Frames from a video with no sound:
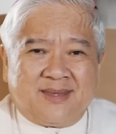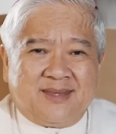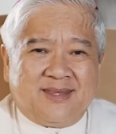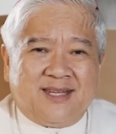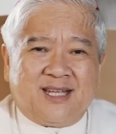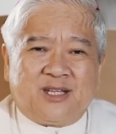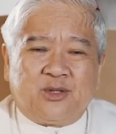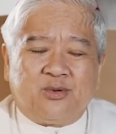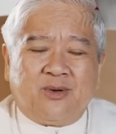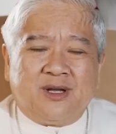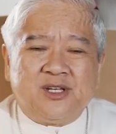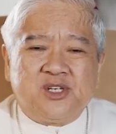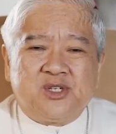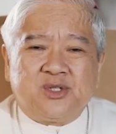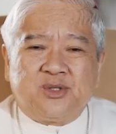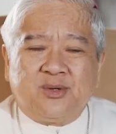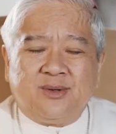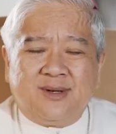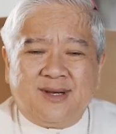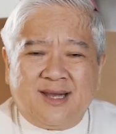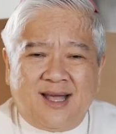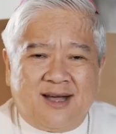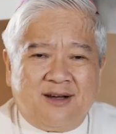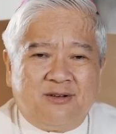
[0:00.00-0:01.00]
that wants
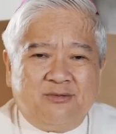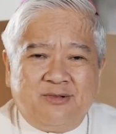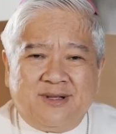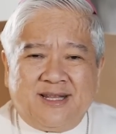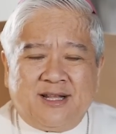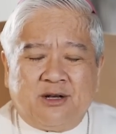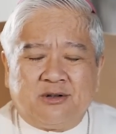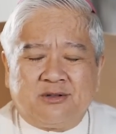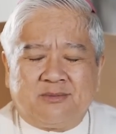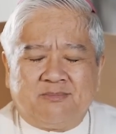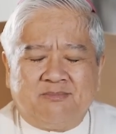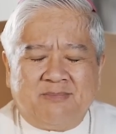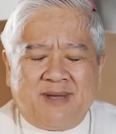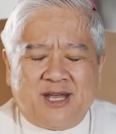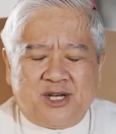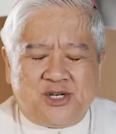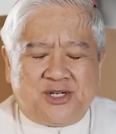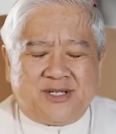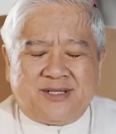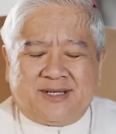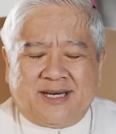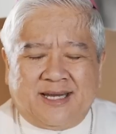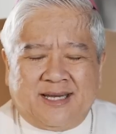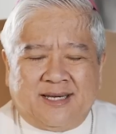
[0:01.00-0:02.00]
to love without
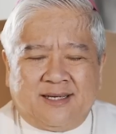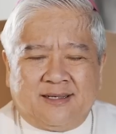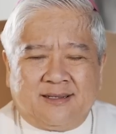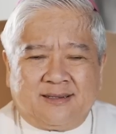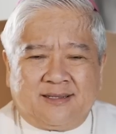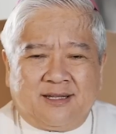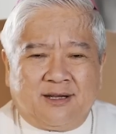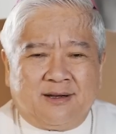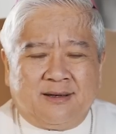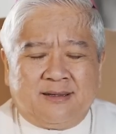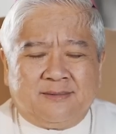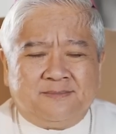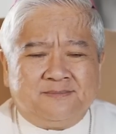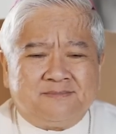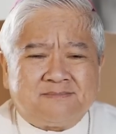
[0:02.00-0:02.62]
measuring the